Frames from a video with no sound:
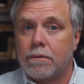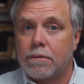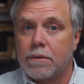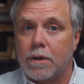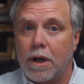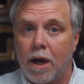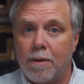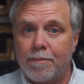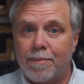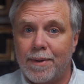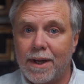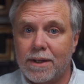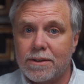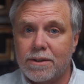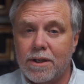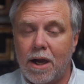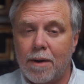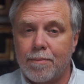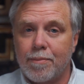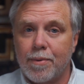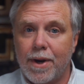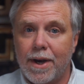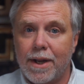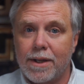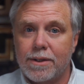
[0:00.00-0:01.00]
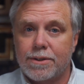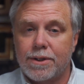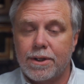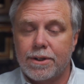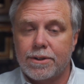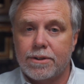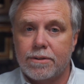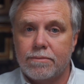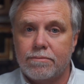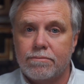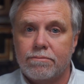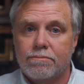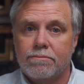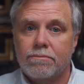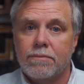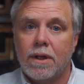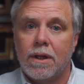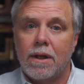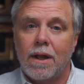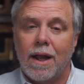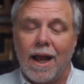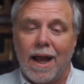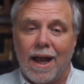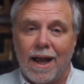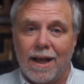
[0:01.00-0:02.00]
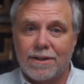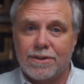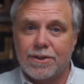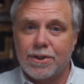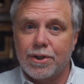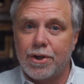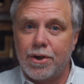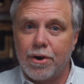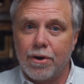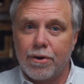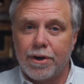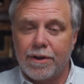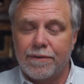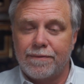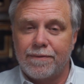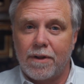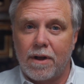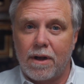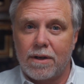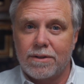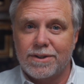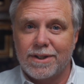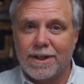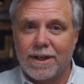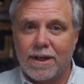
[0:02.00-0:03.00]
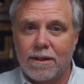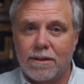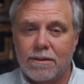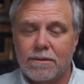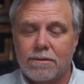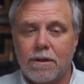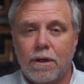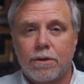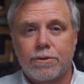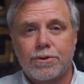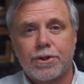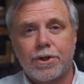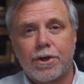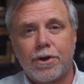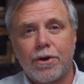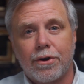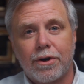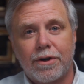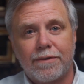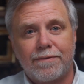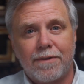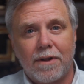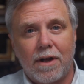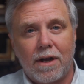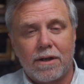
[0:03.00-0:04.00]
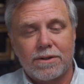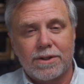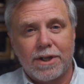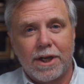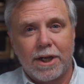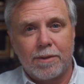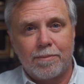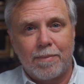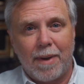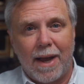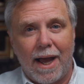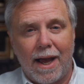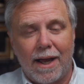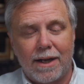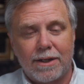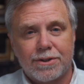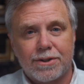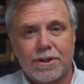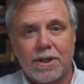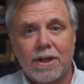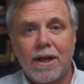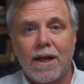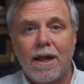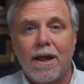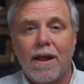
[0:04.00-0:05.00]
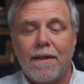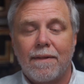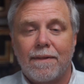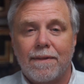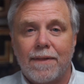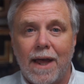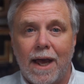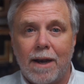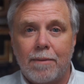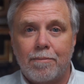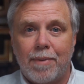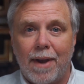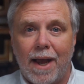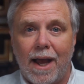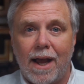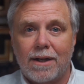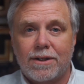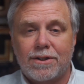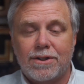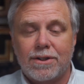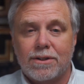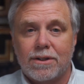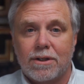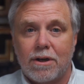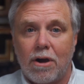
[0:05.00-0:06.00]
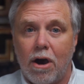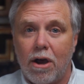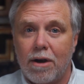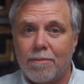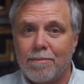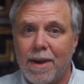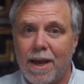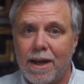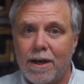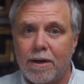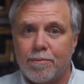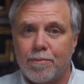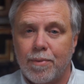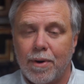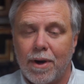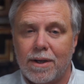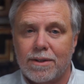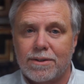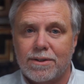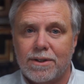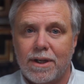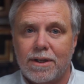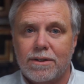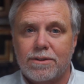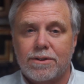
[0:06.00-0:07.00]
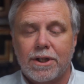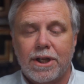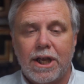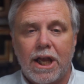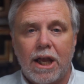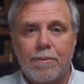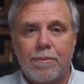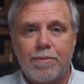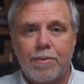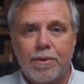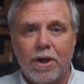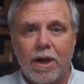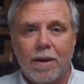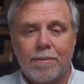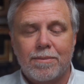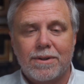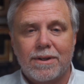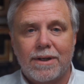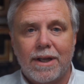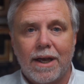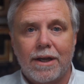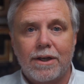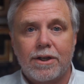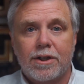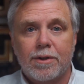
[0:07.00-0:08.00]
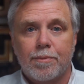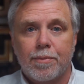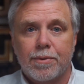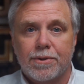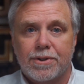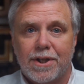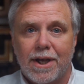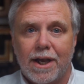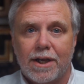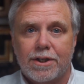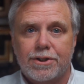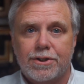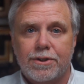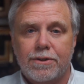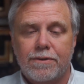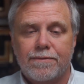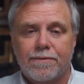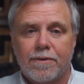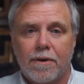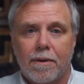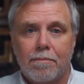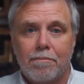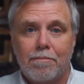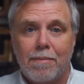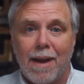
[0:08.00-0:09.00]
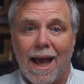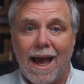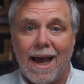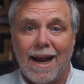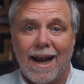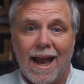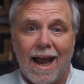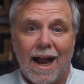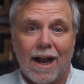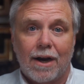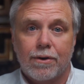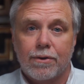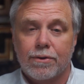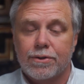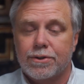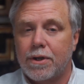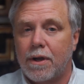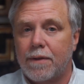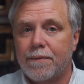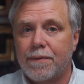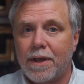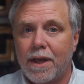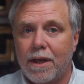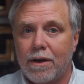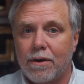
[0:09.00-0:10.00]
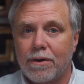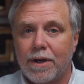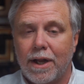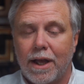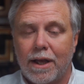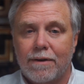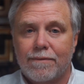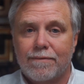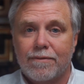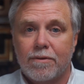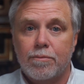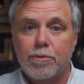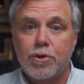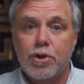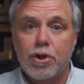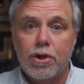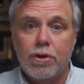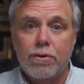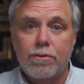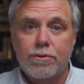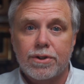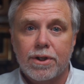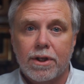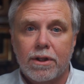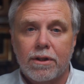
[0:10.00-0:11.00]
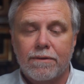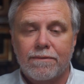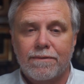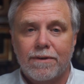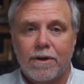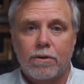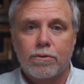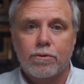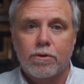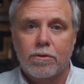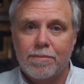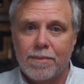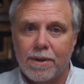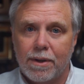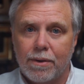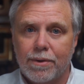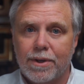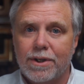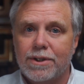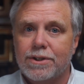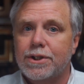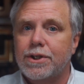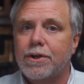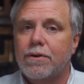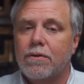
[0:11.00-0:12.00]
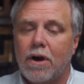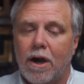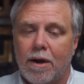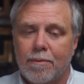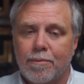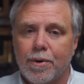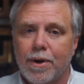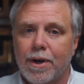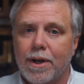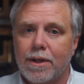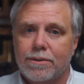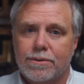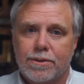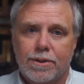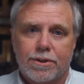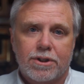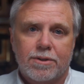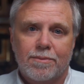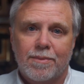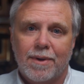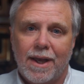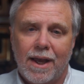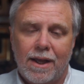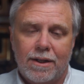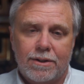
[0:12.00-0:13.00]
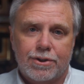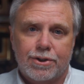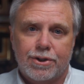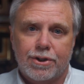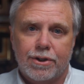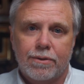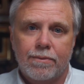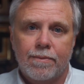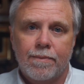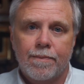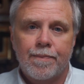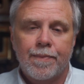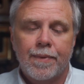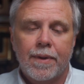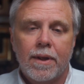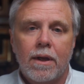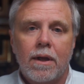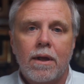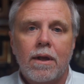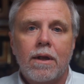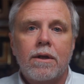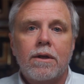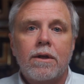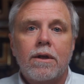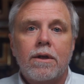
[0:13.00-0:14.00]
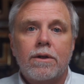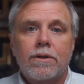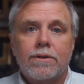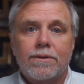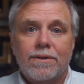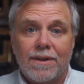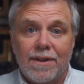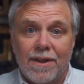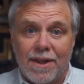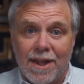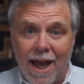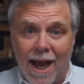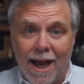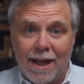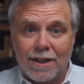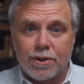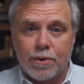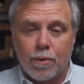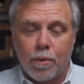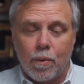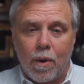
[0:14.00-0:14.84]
complex operating system has security flaws in it. Those security flaws get patched. That patch is an automated process to keep you up to date, to protect you from bad actors on the internet from using the vulnerabilities in your operating system against you. That's